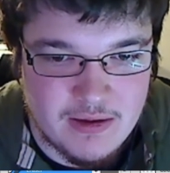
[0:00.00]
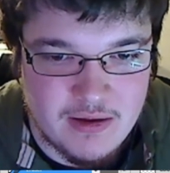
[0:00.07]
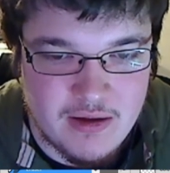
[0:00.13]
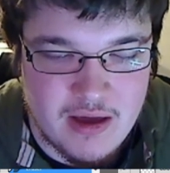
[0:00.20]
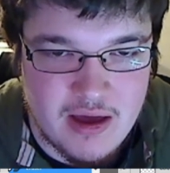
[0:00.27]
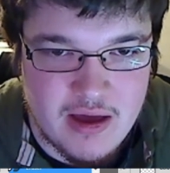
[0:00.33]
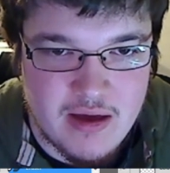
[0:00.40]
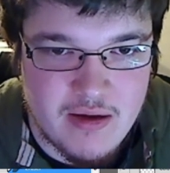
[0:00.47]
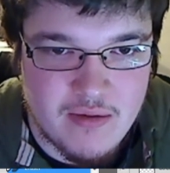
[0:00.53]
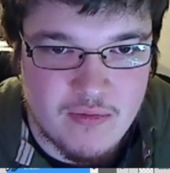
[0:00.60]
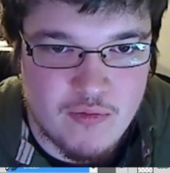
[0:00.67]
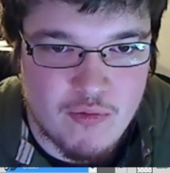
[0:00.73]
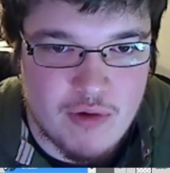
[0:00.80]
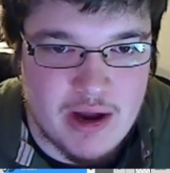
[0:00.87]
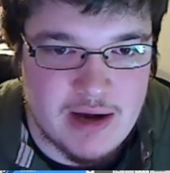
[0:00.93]

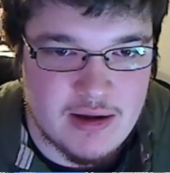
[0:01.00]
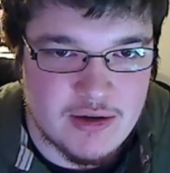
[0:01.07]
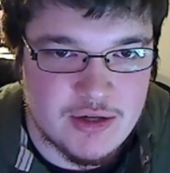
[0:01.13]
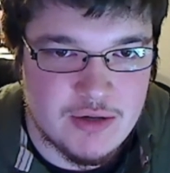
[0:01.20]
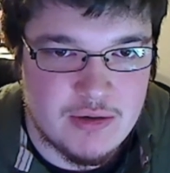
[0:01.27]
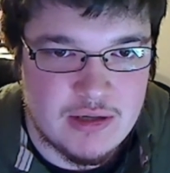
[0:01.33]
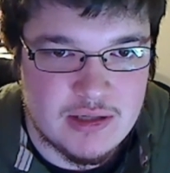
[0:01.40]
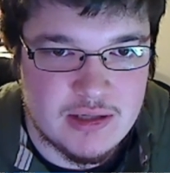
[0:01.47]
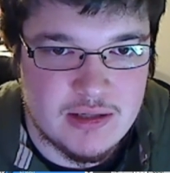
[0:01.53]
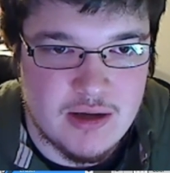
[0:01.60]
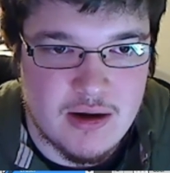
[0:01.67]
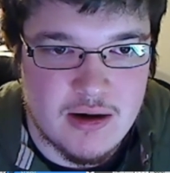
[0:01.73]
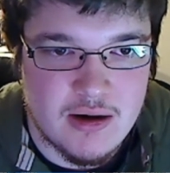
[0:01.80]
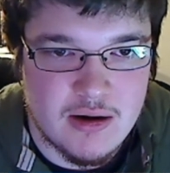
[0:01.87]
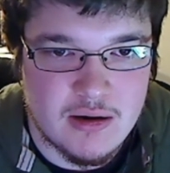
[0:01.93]
Right on Shooting
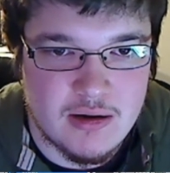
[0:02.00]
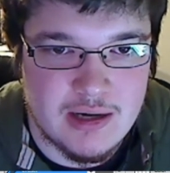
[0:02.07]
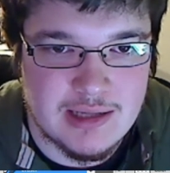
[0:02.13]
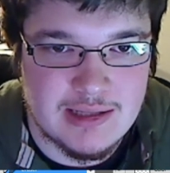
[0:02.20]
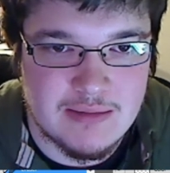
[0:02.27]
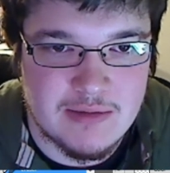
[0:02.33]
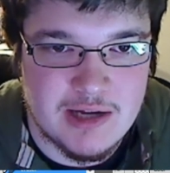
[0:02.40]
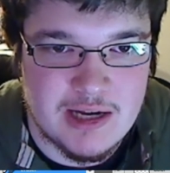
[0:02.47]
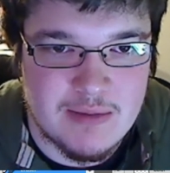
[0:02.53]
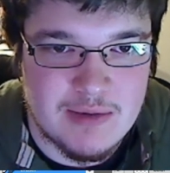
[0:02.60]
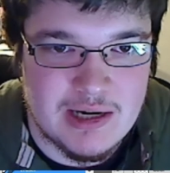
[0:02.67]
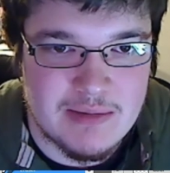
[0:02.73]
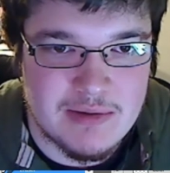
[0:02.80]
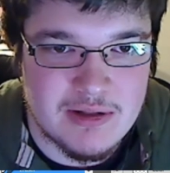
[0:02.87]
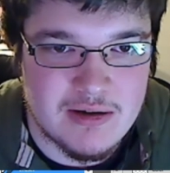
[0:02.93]
Star got them kind of
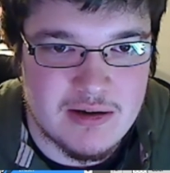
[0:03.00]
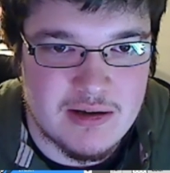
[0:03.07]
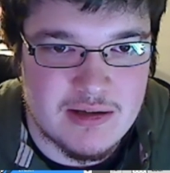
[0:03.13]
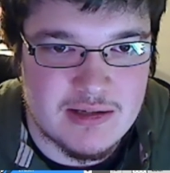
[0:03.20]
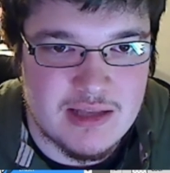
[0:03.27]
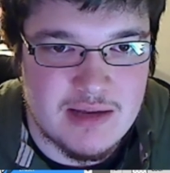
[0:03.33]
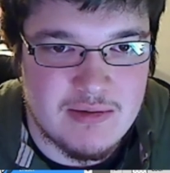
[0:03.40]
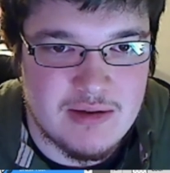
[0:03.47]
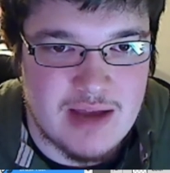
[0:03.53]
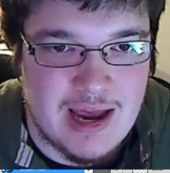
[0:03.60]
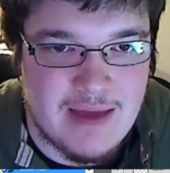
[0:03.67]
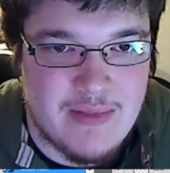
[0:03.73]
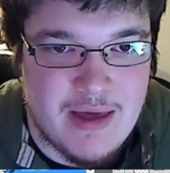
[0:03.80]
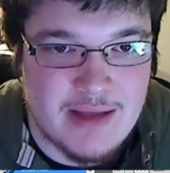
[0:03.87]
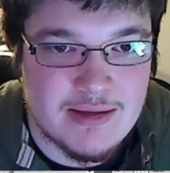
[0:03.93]
popular because they
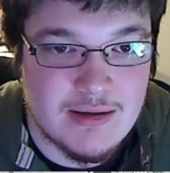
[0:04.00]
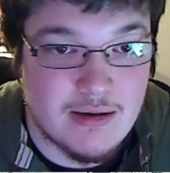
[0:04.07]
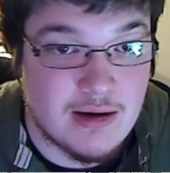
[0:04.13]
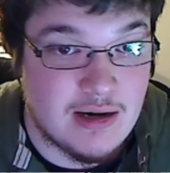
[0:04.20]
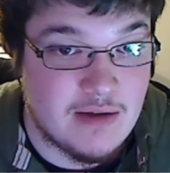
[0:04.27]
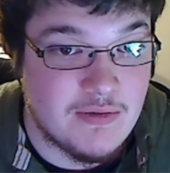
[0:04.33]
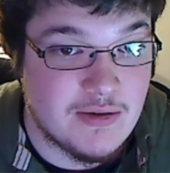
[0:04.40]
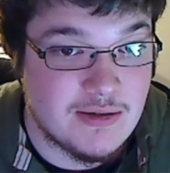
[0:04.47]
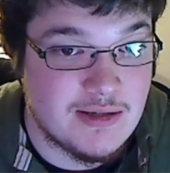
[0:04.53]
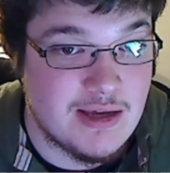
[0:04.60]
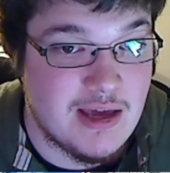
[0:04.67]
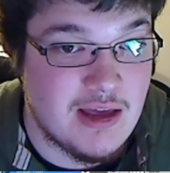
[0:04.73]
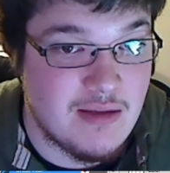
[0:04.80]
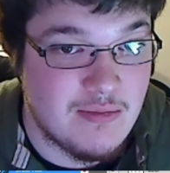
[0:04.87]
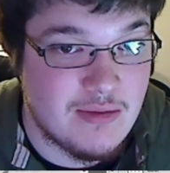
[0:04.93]
had that song on
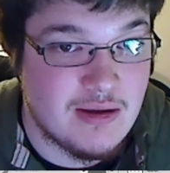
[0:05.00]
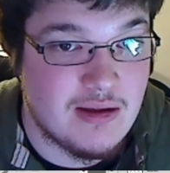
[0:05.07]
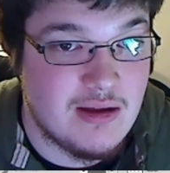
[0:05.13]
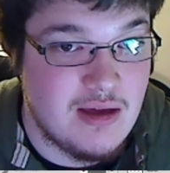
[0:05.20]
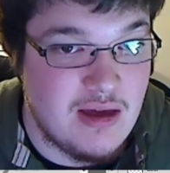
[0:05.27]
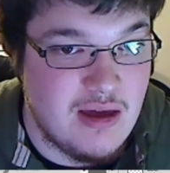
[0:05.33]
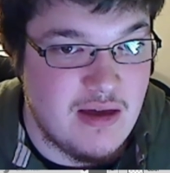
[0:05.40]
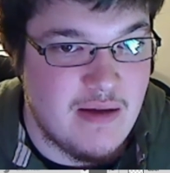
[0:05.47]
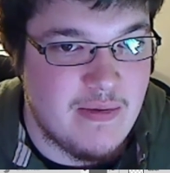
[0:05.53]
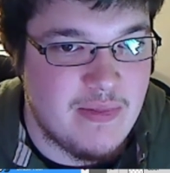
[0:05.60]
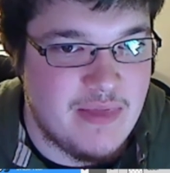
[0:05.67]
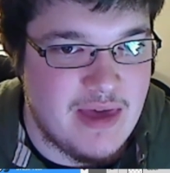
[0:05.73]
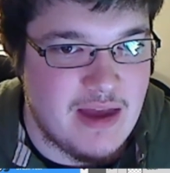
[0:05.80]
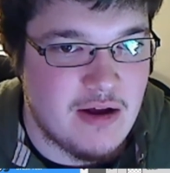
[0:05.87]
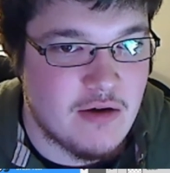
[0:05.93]
FLCL, but
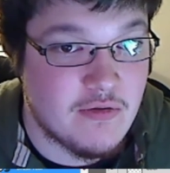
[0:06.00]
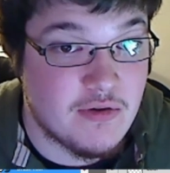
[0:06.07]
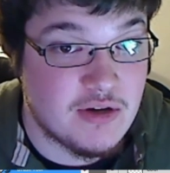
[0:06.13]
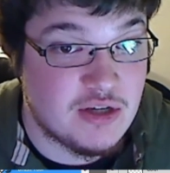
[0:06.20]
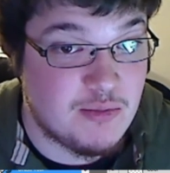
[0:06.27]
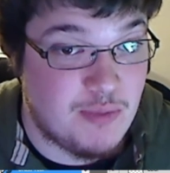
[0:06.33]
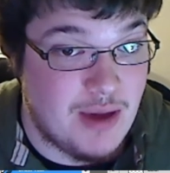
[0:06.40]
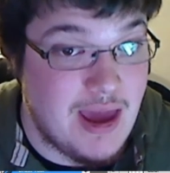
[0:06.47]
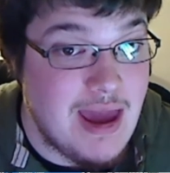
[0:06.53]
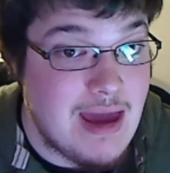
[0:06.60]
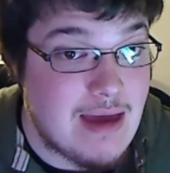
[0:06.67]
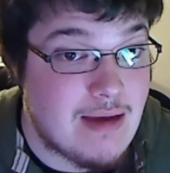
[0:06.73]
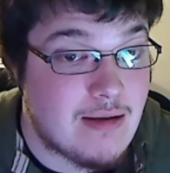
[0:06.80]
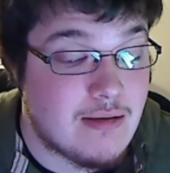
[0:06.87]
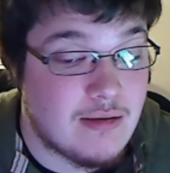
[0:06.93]
then over in
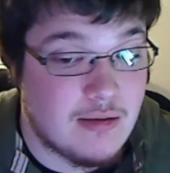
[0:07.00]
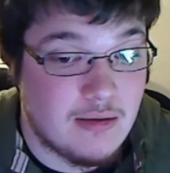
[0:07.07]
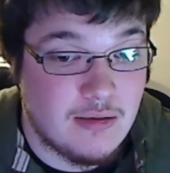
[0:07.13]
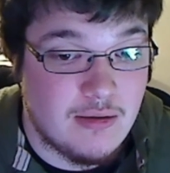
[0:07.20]
Japan,